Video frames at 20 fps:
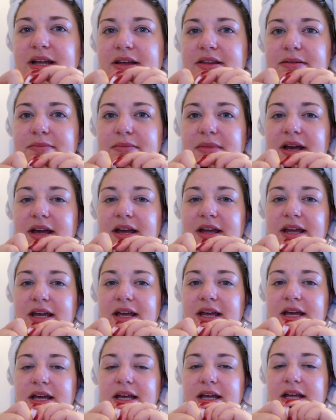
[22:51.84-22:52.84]
Now that
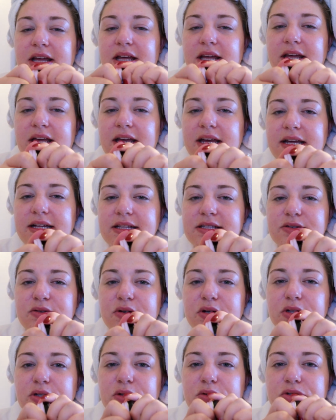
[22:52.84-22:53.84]
my hands
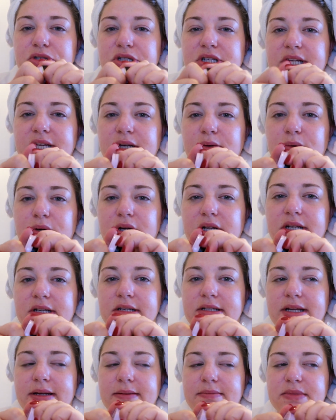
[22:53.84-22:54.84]
are all lotiony, we're gonna
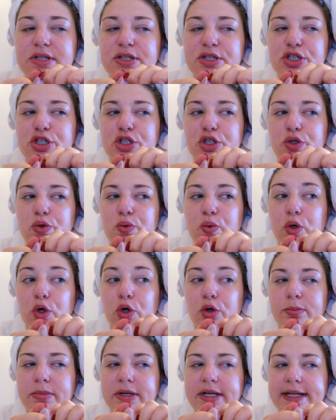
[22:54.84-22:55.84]
attempt to
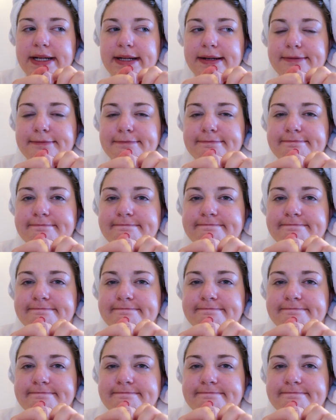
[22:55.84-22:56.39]
open it.